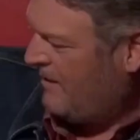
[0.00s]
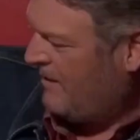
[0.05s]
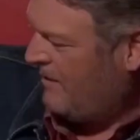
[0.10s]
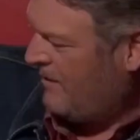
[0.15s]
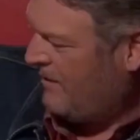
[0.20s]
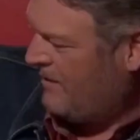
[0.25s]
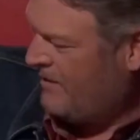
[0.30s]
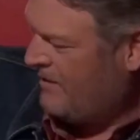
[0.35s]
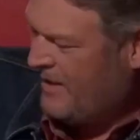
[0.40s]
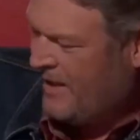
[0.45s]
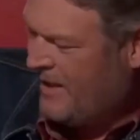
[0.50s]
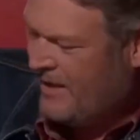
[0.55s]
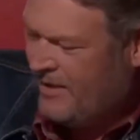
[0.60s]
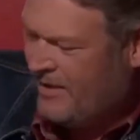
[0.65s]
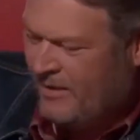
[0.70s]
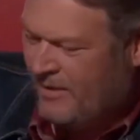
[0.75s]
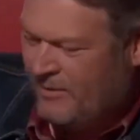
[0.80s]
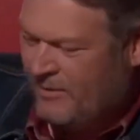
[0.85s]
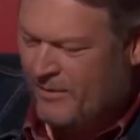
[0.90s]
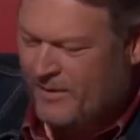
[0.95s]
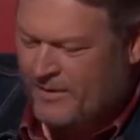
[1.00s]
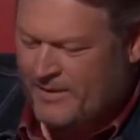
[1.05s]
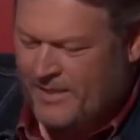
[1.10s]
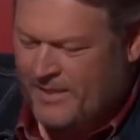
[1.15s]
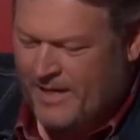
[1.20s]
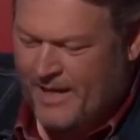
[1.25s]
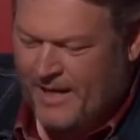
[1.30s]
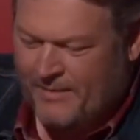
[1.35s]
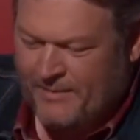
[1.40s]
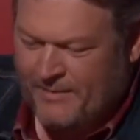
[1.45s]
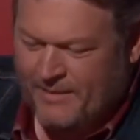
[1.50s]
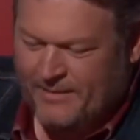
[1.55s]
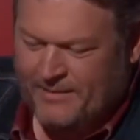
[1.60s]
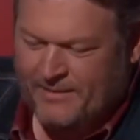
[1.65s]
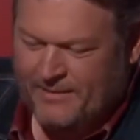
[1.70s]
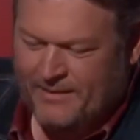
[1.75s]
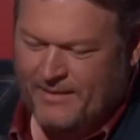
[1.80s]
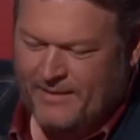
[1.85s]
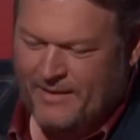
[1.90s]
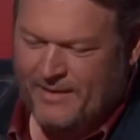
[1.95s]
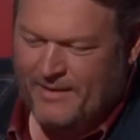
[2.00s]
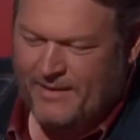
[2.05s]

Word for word: but had decided that it was the right choice for